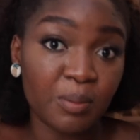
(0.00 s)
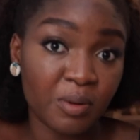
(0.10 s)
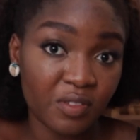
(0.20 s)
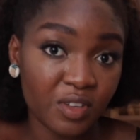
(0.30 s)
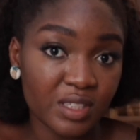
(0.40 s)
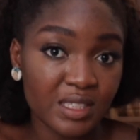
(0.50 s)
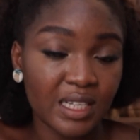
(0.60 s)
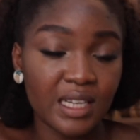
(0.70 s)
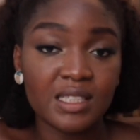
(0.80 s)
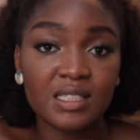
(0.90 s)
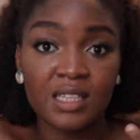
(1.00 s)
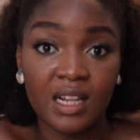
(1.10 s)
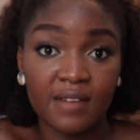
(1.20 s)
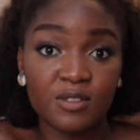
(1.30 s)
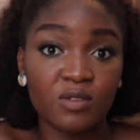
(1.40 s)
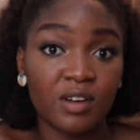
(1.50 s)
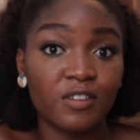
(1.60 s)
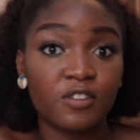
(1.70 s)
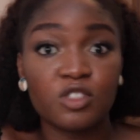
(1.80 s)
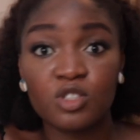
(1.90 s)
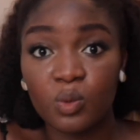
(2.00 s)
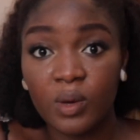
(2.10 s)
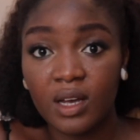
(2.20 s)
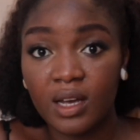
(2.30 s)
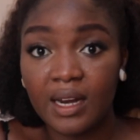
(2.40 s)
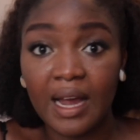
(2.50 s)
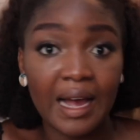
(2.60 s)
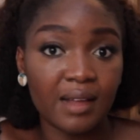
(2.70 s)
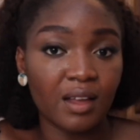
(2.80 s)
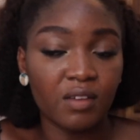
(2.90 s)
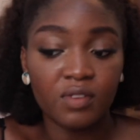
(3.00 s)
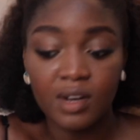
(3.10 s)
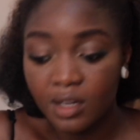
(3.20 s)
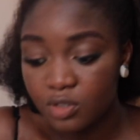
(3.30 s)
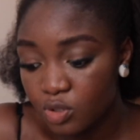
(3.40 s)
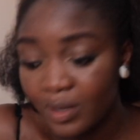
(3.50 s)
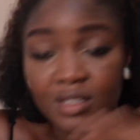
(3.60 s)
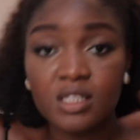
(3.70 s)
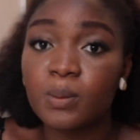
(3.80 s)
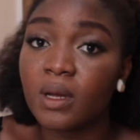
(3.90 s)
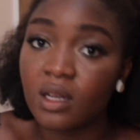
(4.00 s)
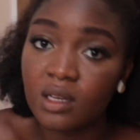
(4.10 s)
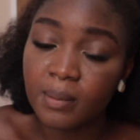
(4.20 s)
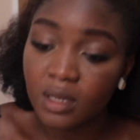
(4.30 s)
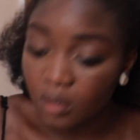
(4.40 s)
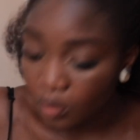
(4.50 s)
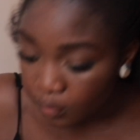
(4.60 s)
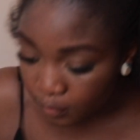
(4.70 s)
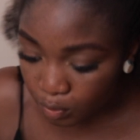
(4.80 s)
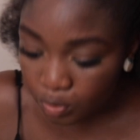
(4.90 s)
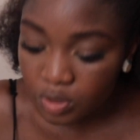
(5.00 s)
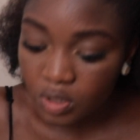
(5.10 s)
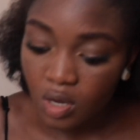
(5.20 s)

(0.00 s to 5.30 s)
previous night's leftover food to work, and I had that for lunch, so I didn't spend any money on food.